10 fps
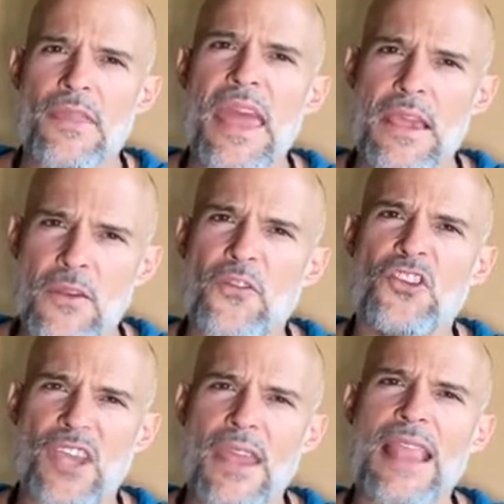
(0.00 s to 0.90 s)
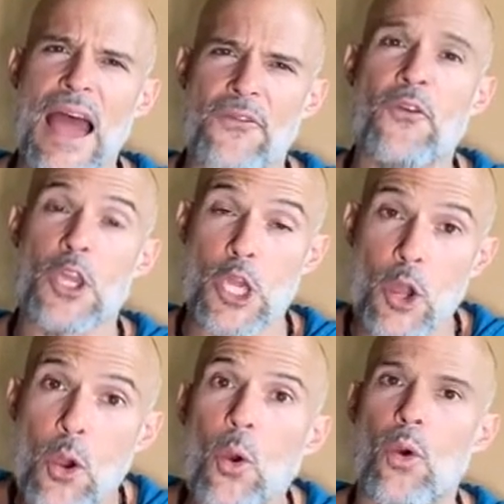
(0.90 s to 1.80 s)
Thank you for saying that for
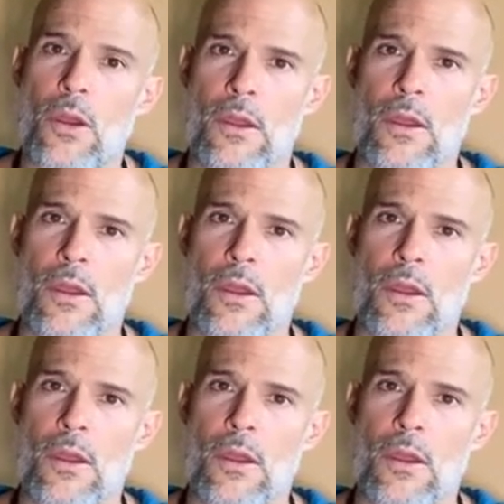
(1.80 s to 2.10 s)
you,